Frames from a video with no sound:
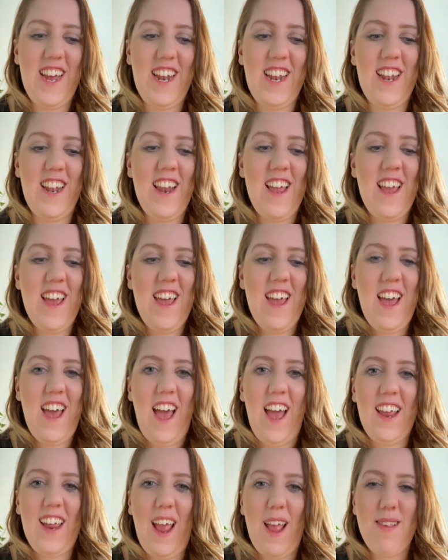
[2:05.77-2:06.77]
And
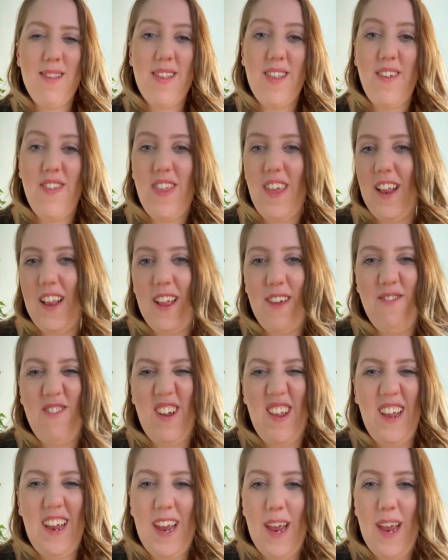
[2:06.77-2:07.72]
I guess the thing that really